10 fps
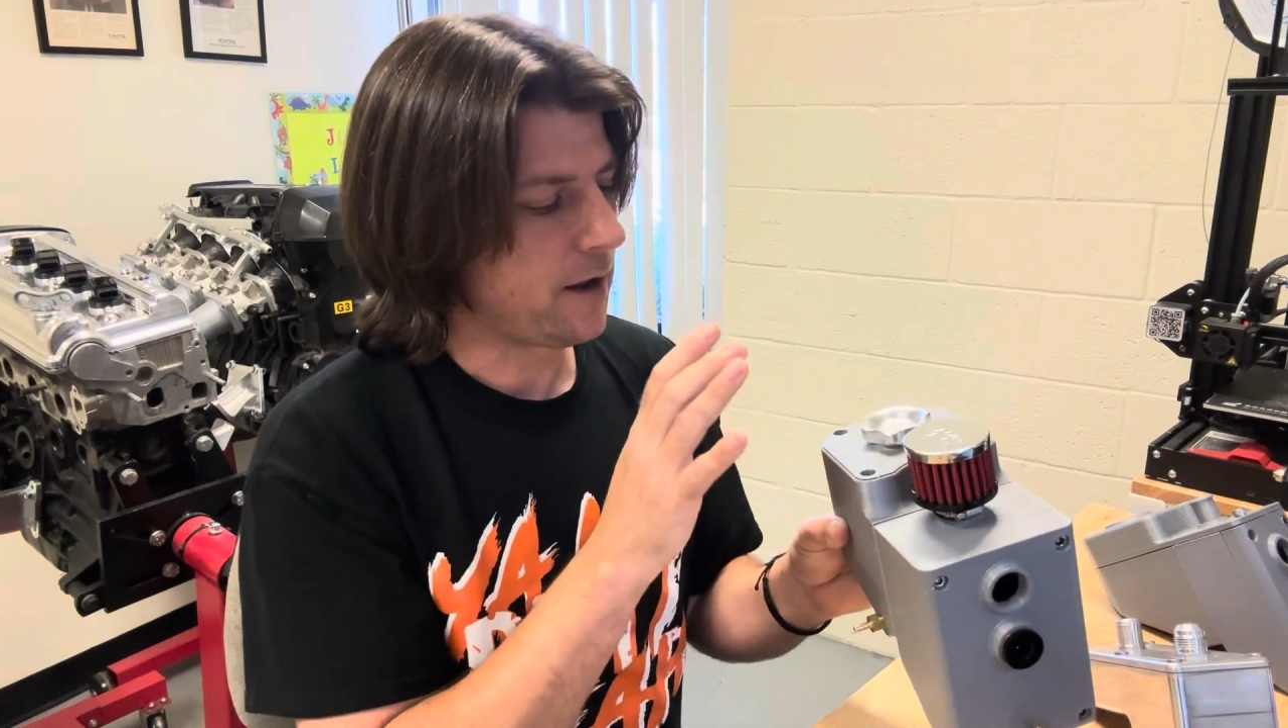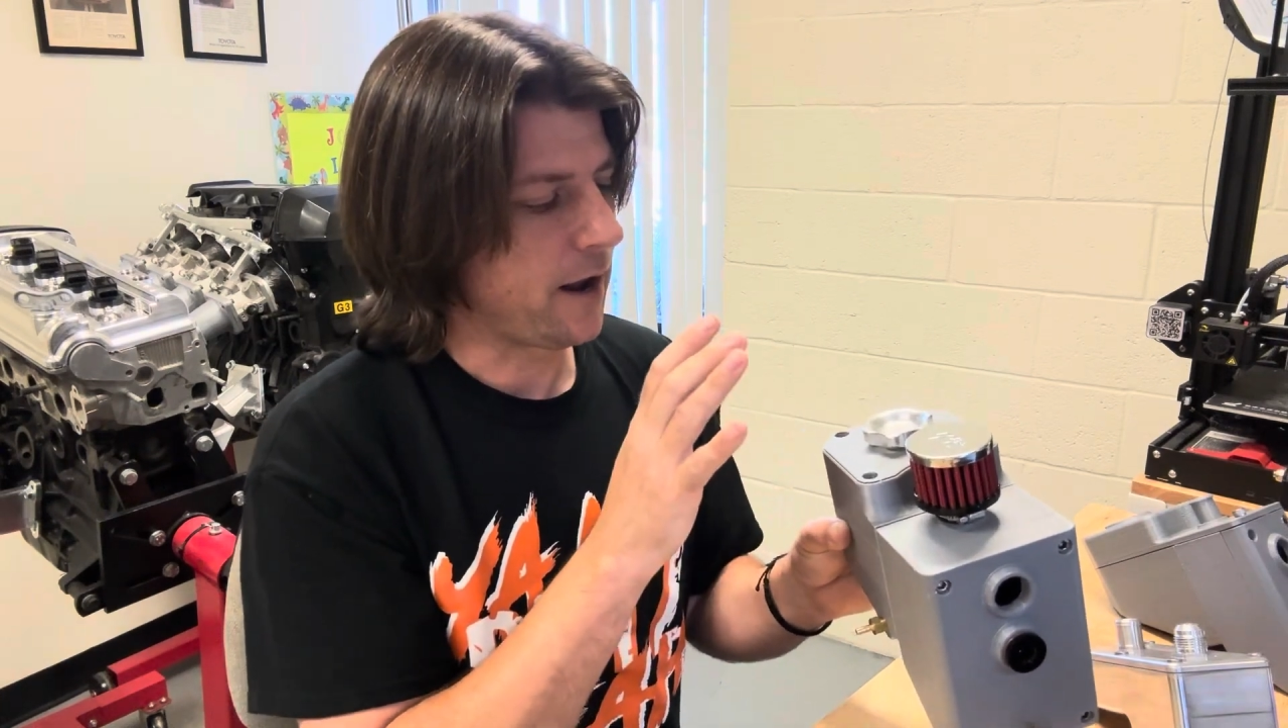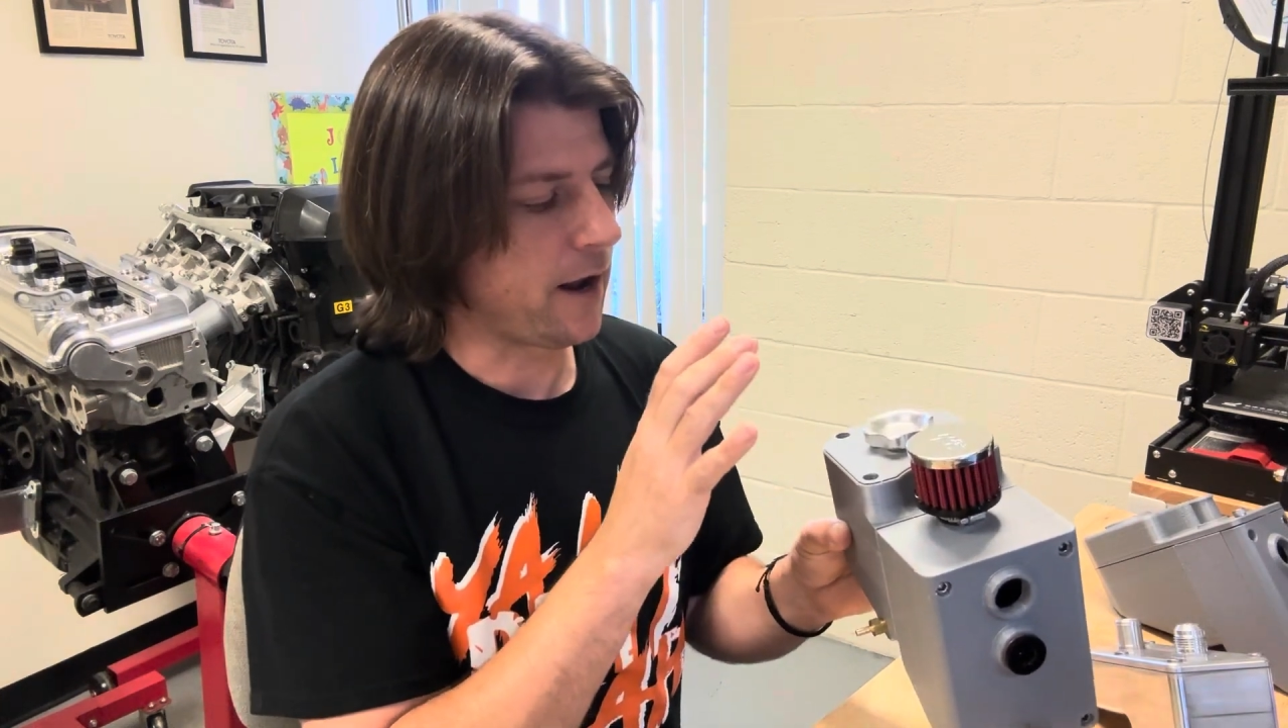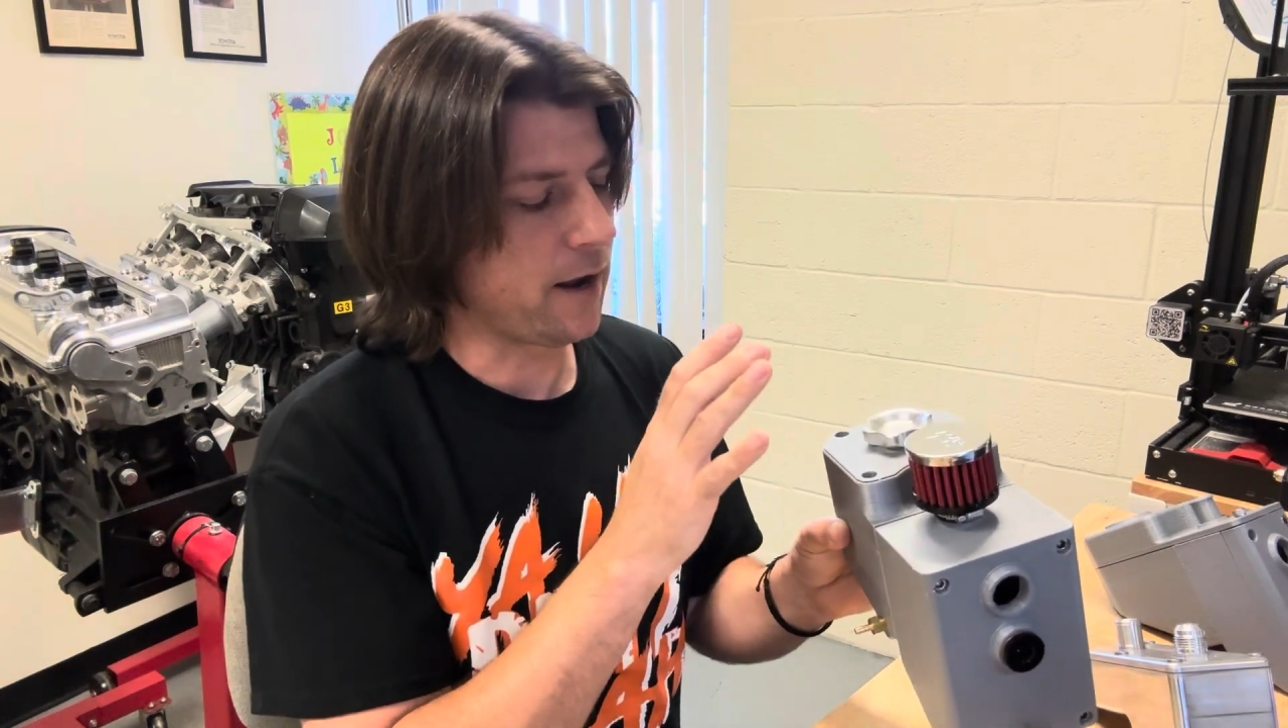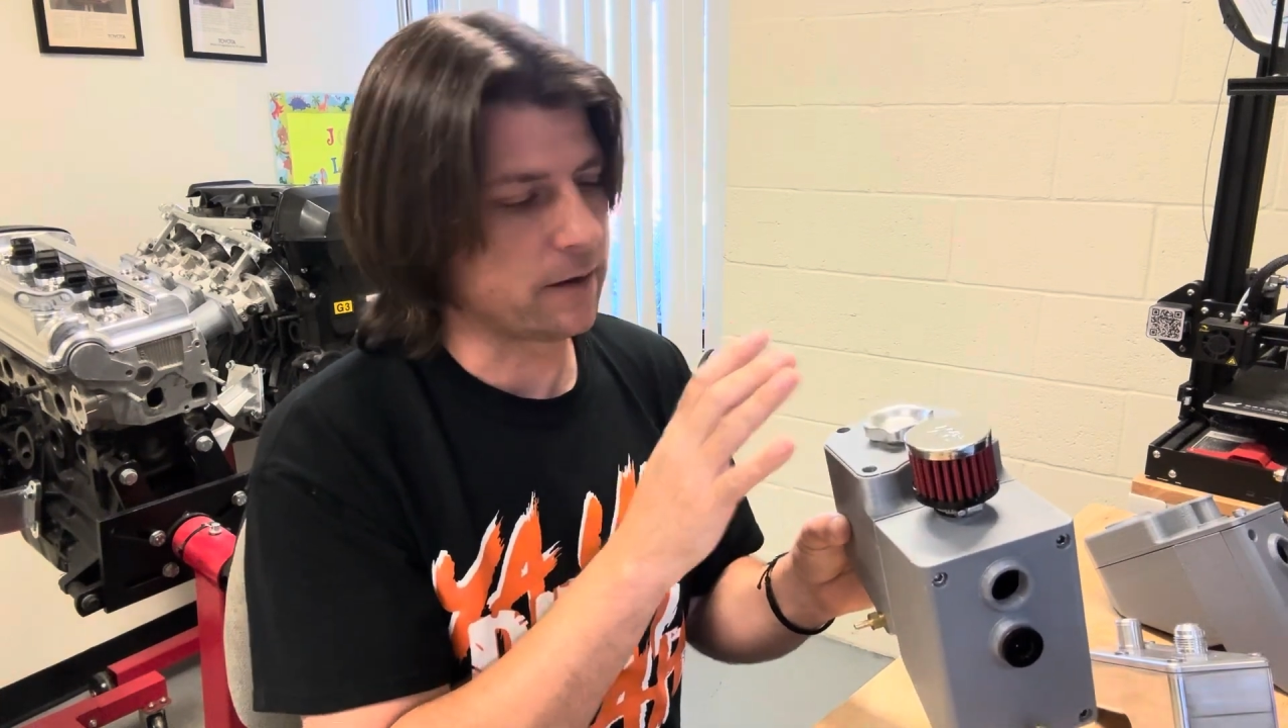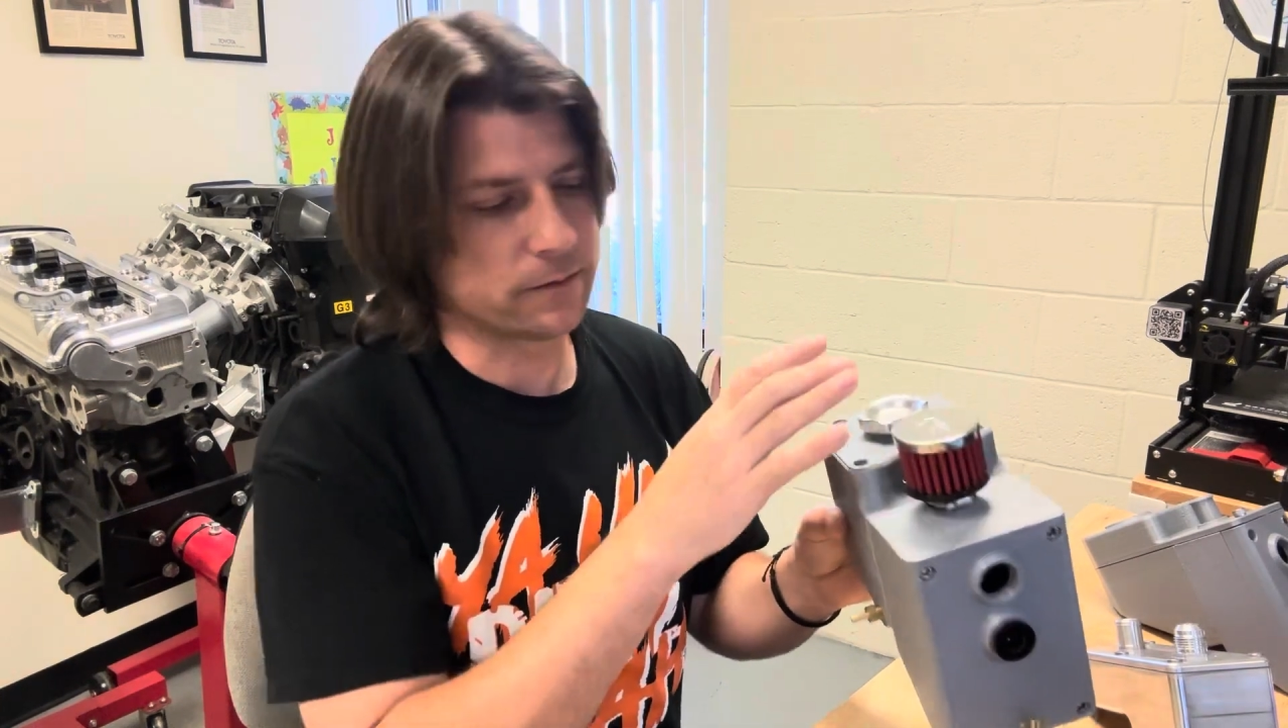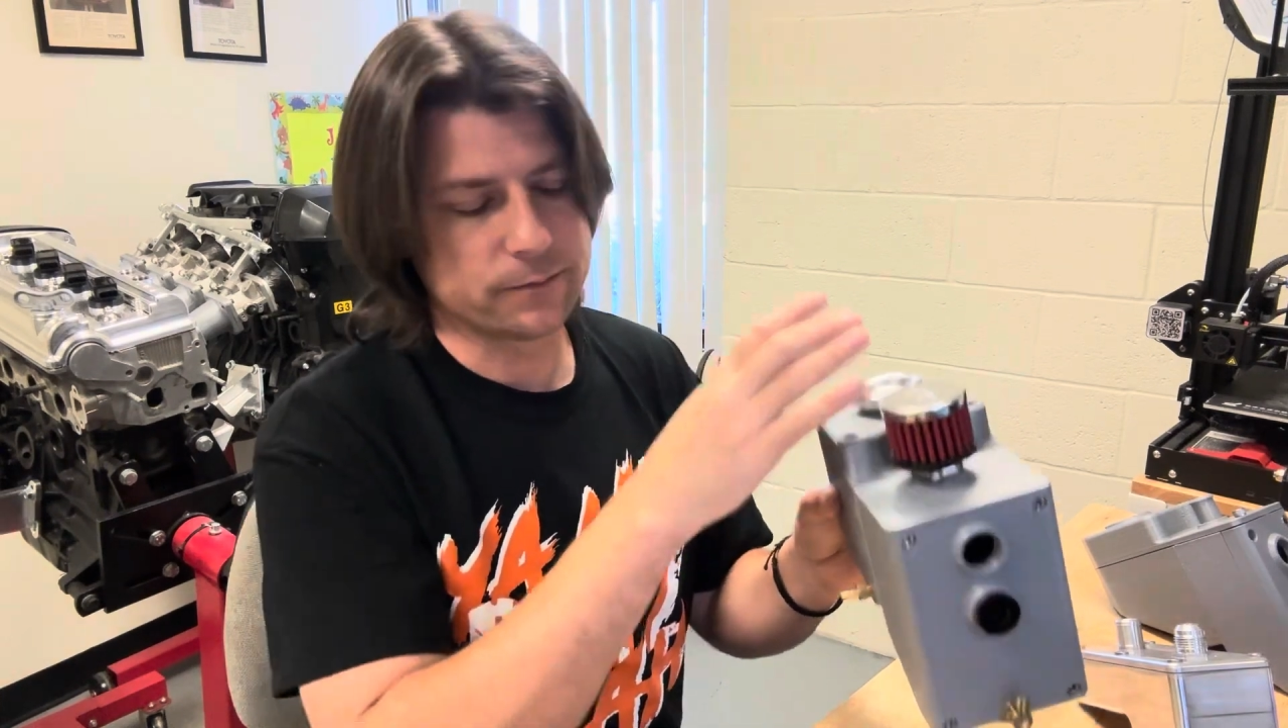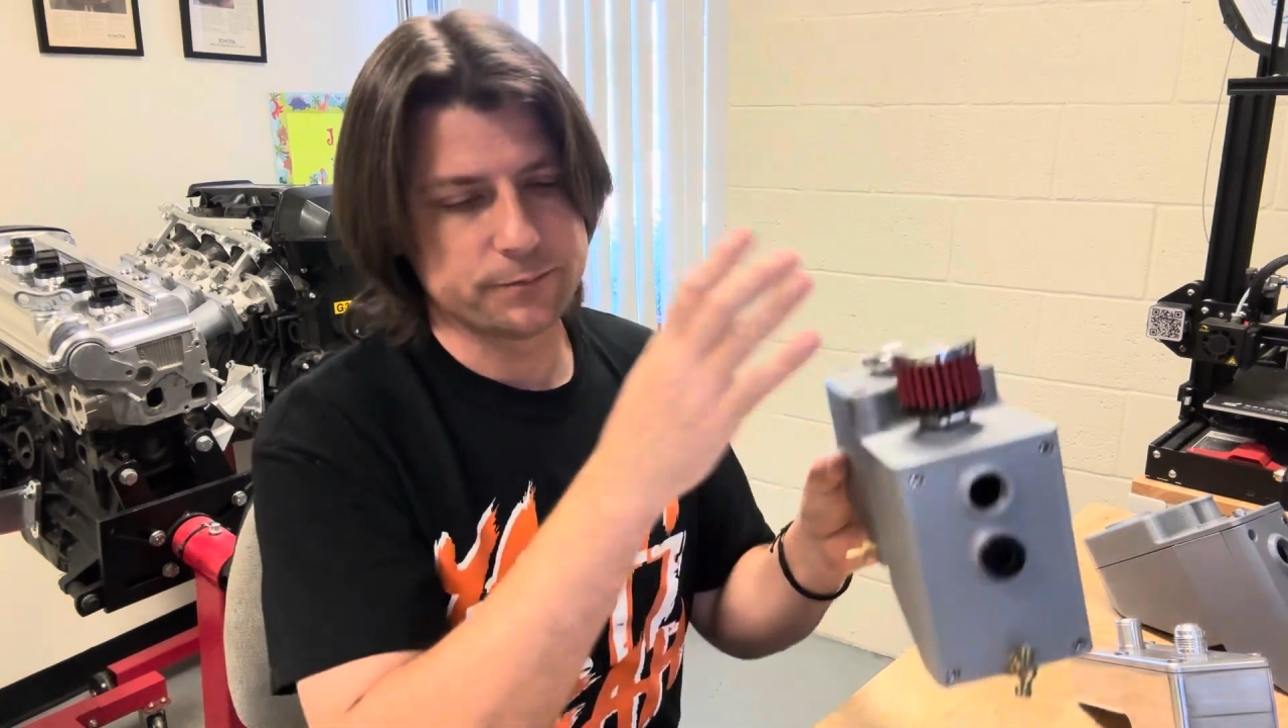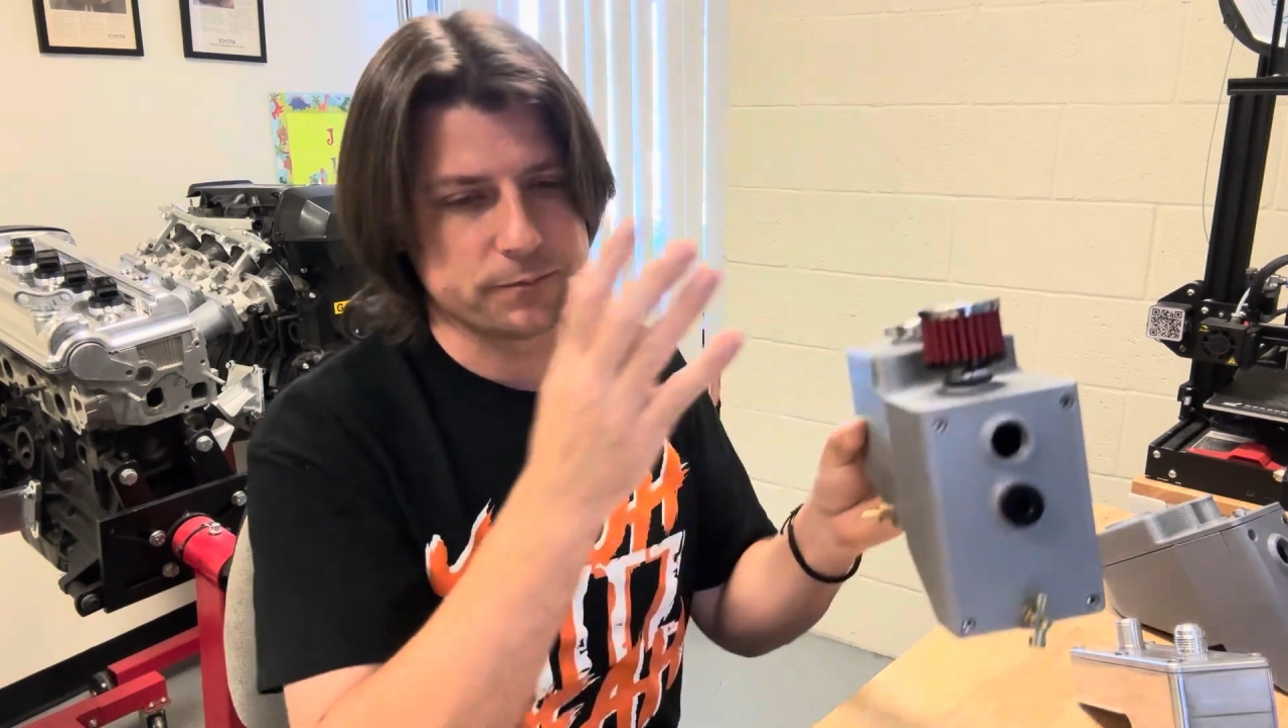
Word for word: and